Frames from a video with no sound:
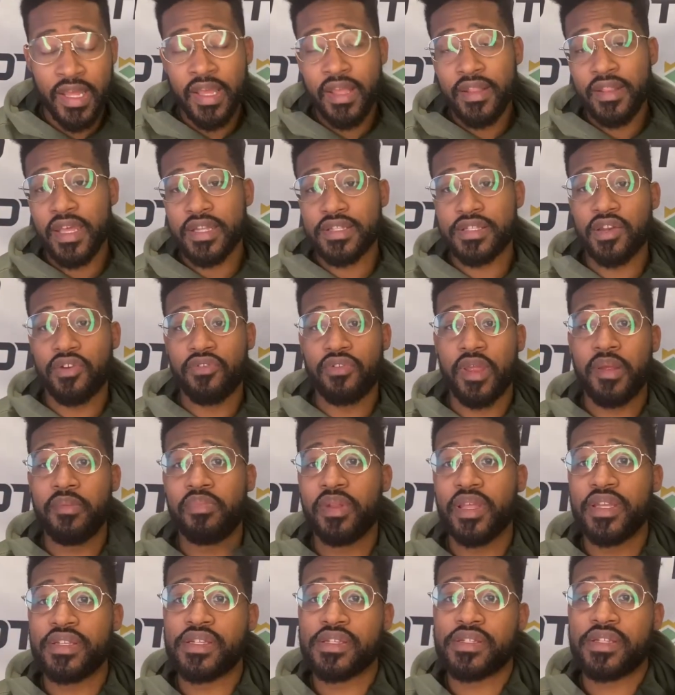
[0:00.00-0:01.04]
That's a great
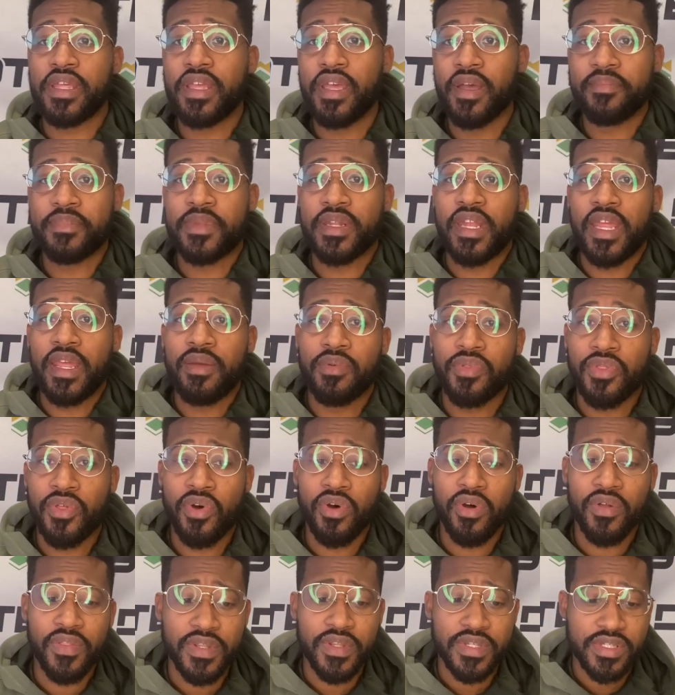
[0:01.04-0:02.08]
place to stay up to date with
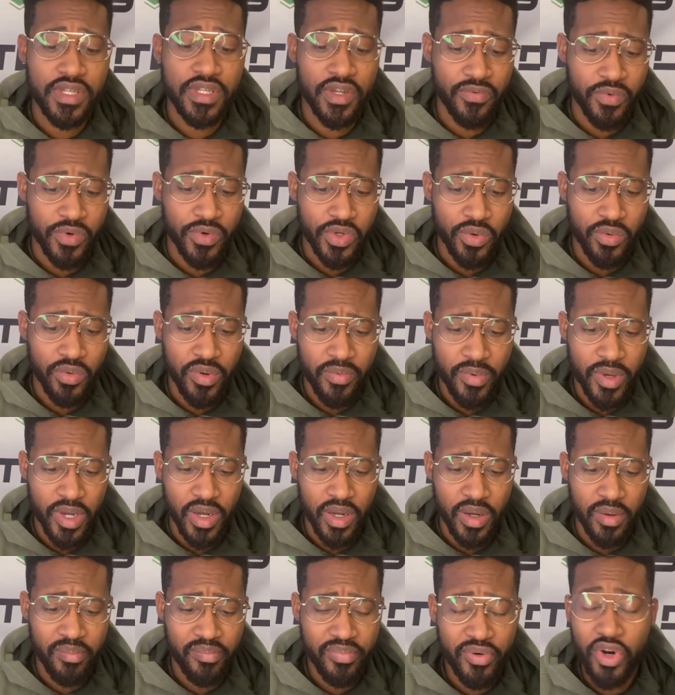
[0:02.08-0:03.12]
all the stuff we're doing with
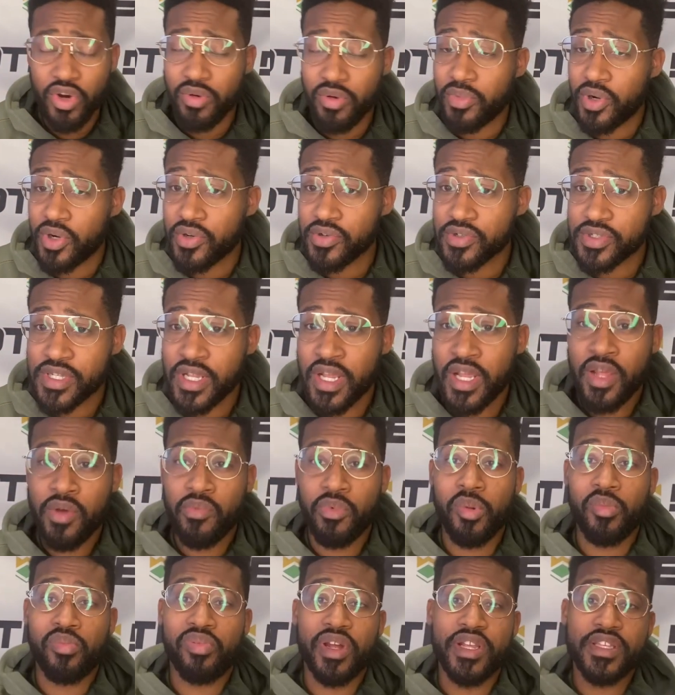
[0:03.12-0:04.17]
promos.
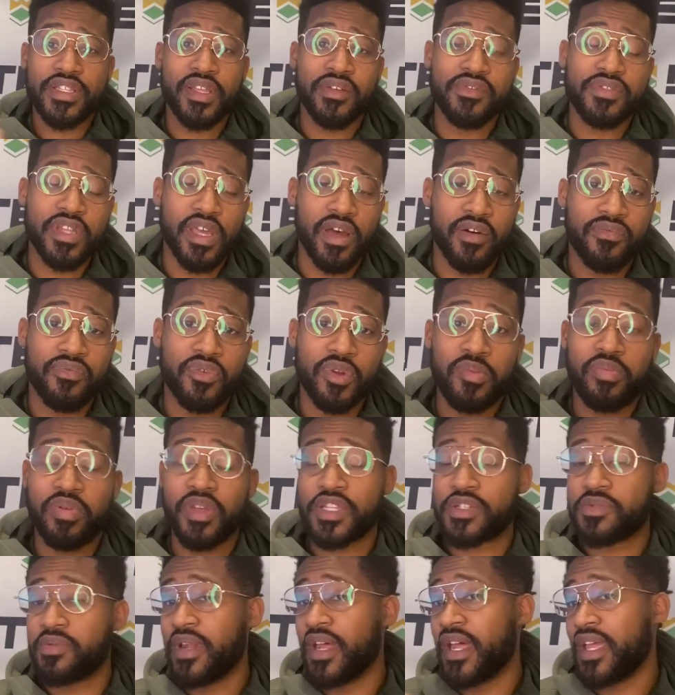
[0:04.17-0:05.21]
When Bryce gives out free
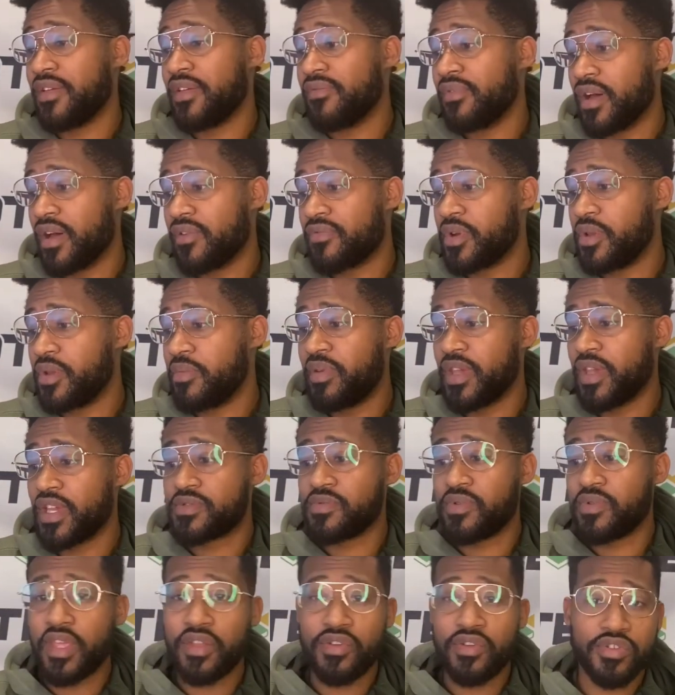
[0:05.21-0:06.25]
picks, when I give out free picks,
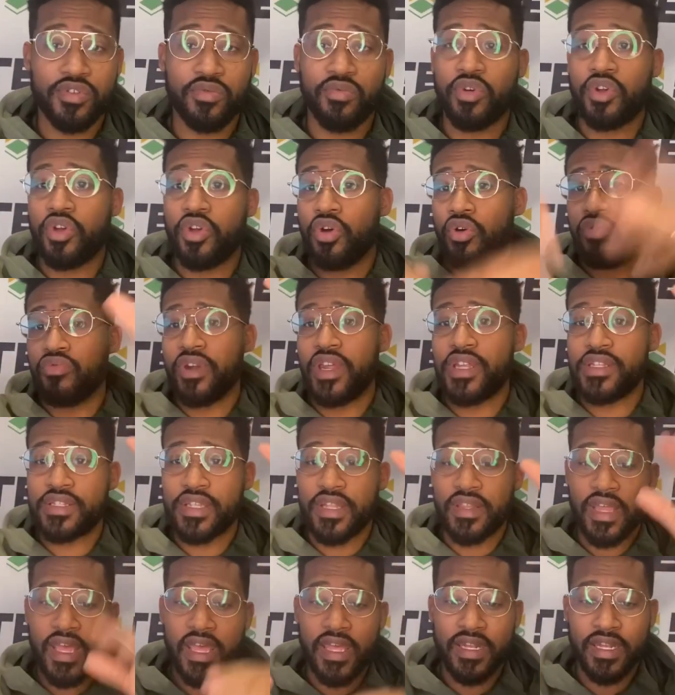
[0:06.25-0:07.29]
they usually will go right to
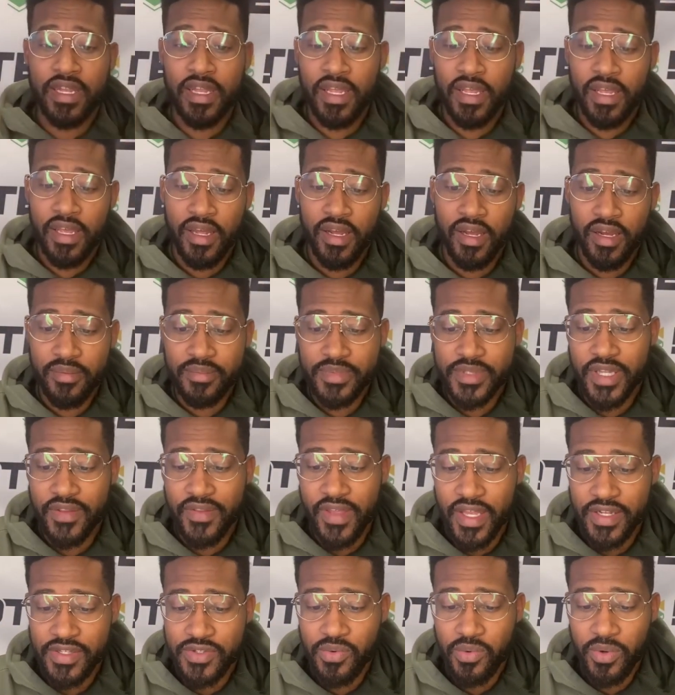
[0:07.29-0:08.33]

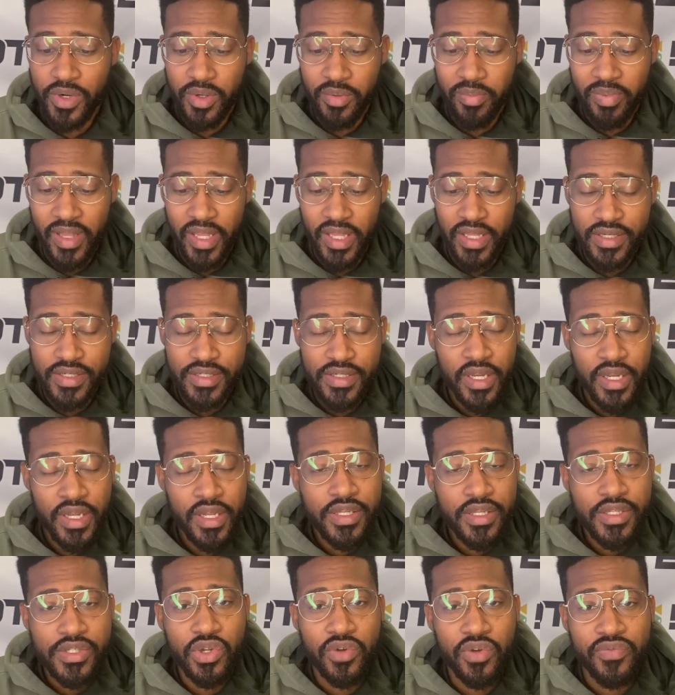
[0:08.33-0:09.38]
that Twitter page.
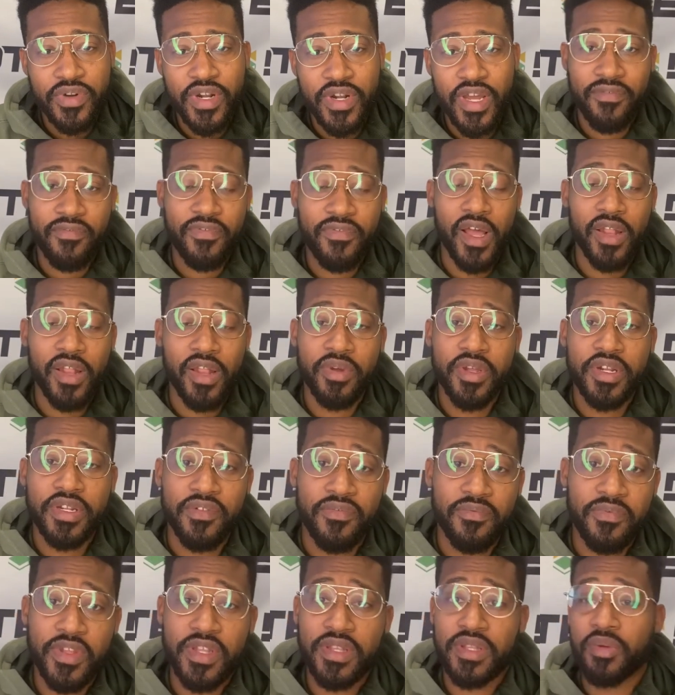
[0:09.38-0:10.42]
So if you're not following
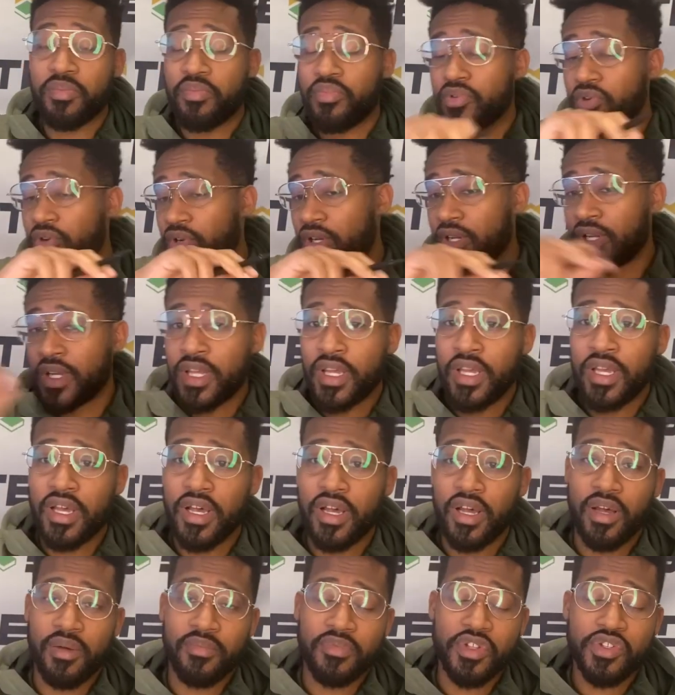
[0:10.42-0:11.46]
Defeat the Book,
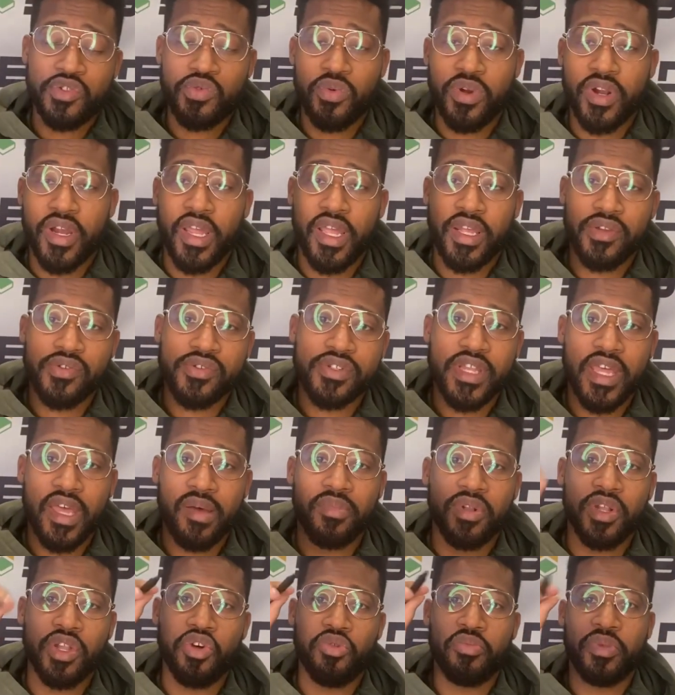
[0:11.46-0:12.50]
the Twitter handle's down
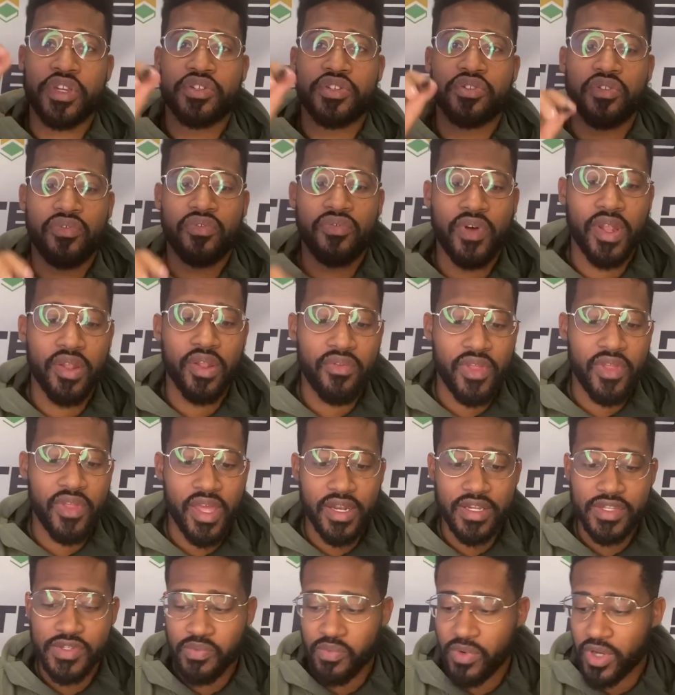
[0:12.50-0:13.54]
below. Make sure you follow that
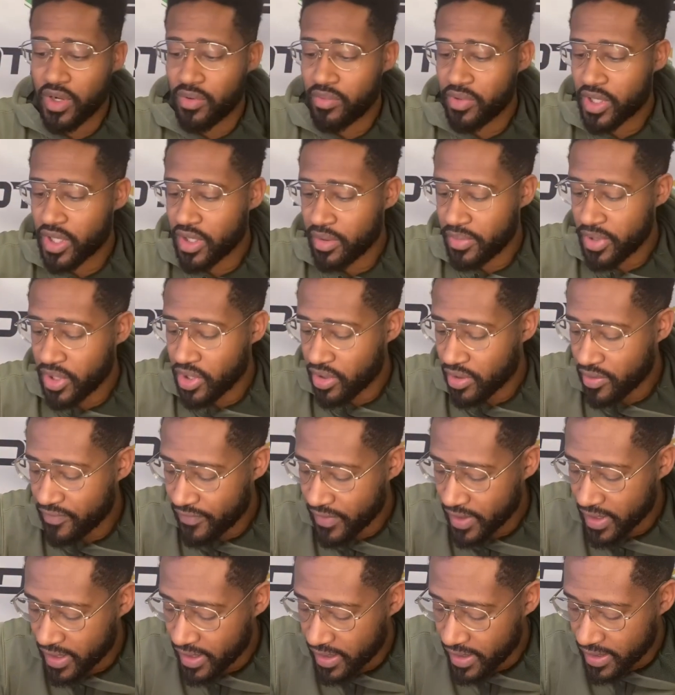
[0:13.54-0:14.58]
as well. We're coming off
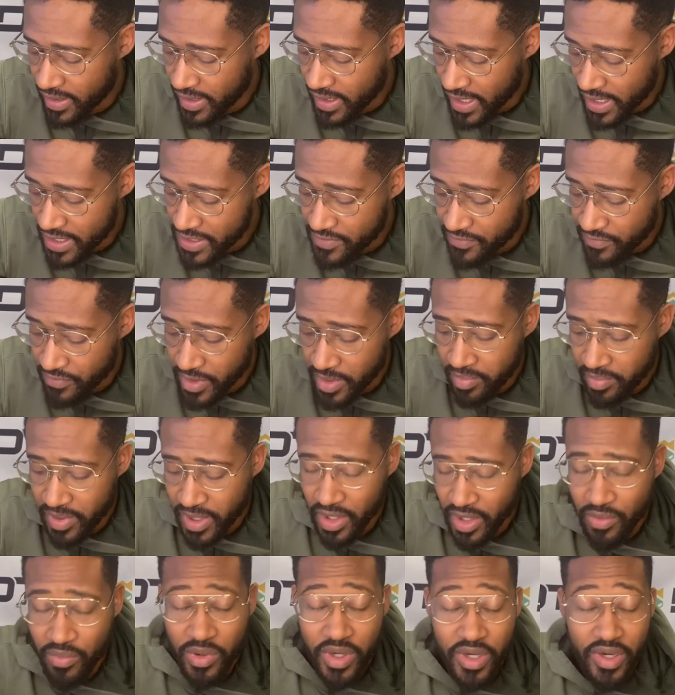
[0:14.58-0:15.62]
a nice free
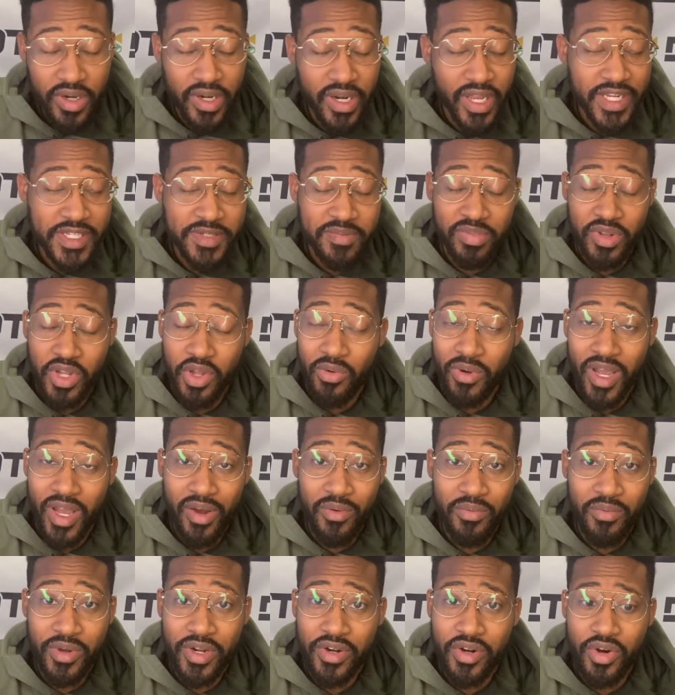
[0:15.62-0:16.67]
pick winner, nice
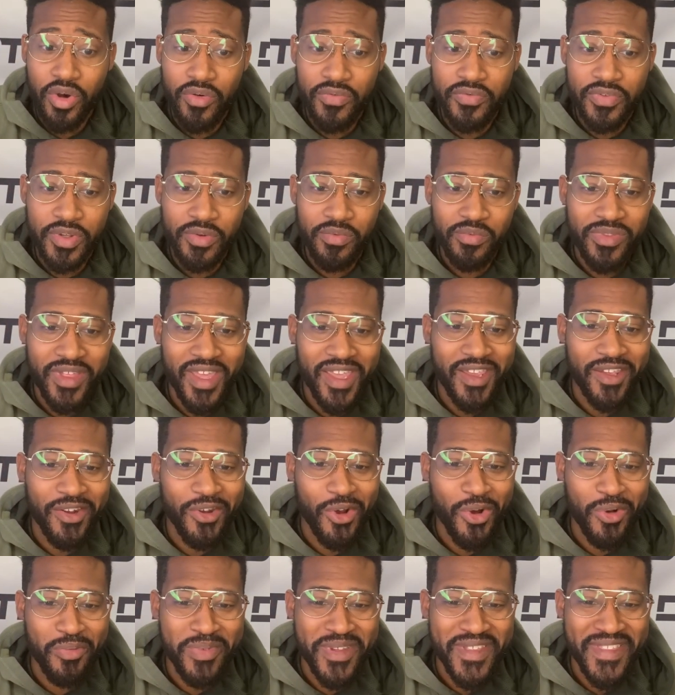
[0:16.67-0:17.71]
blowout winner. Hopefully they could
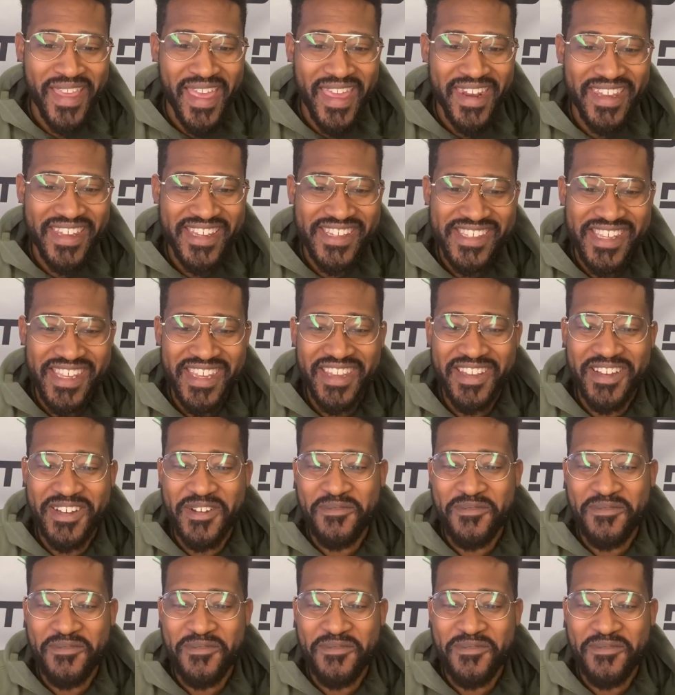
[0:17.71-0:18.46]
all be that easy.